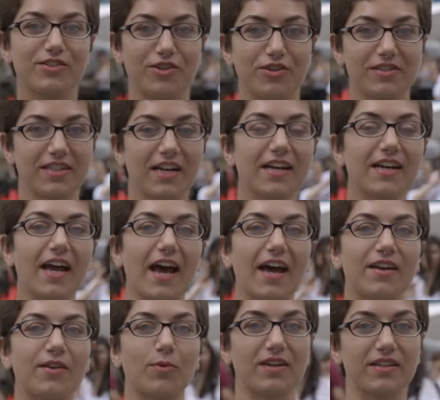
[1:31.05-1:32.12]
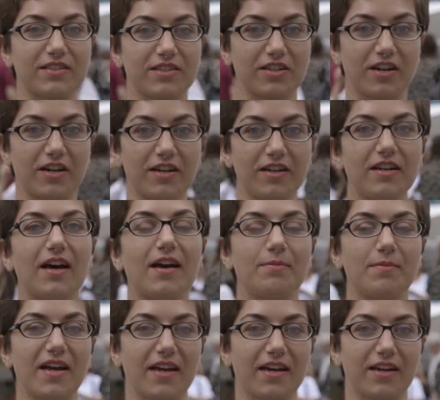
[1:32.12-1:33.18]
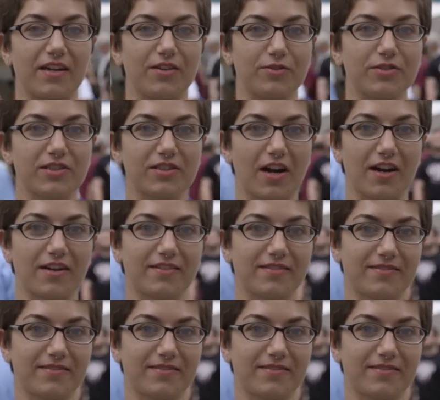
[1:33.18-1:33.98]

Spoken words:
Choosing again what is good and making a new start.